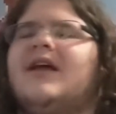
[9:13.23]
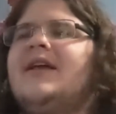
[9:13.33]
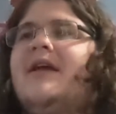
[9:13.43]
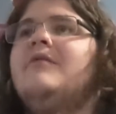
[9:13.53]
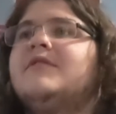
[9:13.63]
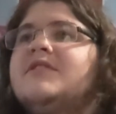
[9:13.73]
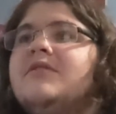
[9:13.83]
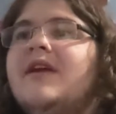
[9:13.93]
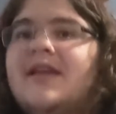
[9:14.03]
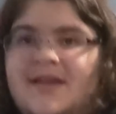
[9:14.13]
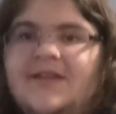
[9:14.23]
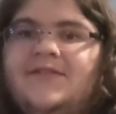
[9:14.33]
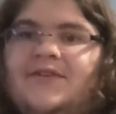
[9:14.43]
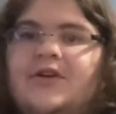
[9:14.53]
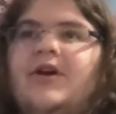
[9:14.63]
Like it would still get
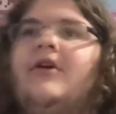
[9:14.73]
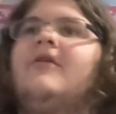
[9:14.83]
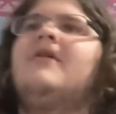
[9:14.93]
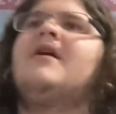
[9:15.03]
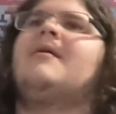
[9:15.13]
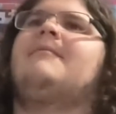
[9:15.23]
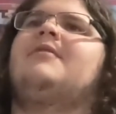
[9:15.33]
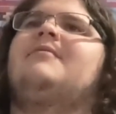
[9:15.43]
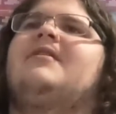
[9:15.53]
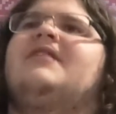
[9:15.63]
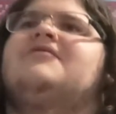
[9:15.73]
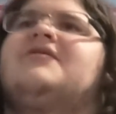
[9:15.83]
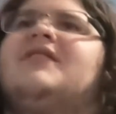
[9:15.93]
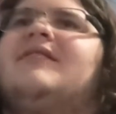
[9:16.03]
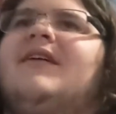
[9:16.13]
kids to go, but it'd be
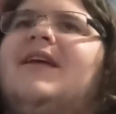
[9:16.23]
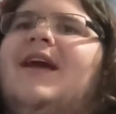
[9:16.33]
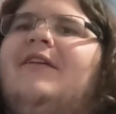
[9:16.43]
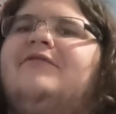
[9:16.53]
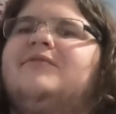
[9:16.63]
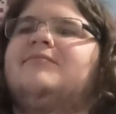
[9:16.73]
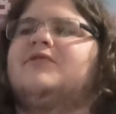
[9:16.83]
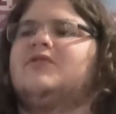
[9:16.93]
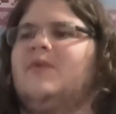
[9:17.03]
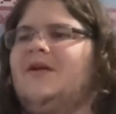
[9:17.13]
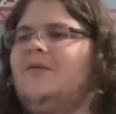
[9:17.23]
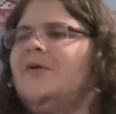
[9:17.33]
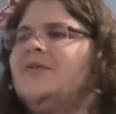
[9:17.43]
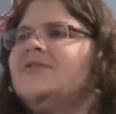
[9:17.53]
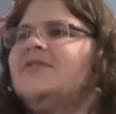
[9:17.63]
interesting to like have some swear
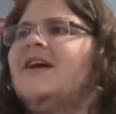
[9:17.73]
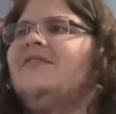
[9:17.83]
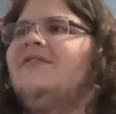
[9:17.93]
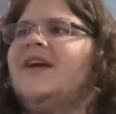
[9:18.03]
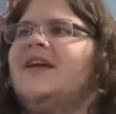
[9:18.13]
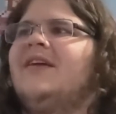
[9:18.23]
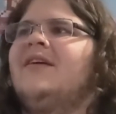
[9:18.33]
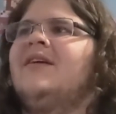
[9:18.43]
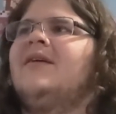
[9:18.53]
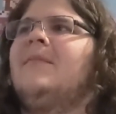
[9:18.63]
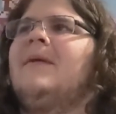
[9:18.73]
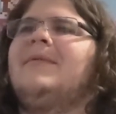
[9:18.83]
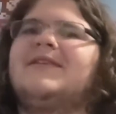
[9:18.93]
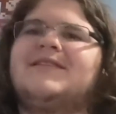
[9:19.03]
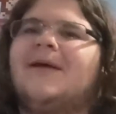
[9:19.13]
words or have like
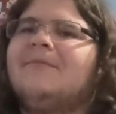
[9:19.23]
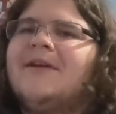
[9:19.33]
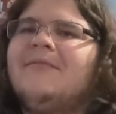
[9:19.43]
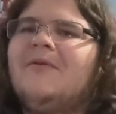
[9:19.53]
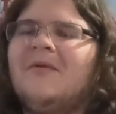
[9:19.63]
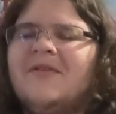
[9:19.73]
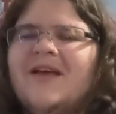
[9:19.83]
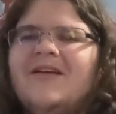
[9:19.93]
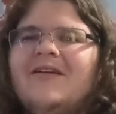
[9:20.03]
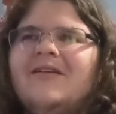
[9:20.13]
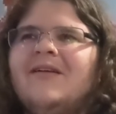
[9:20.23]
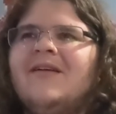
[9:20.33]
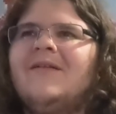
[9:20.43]
maybe something more there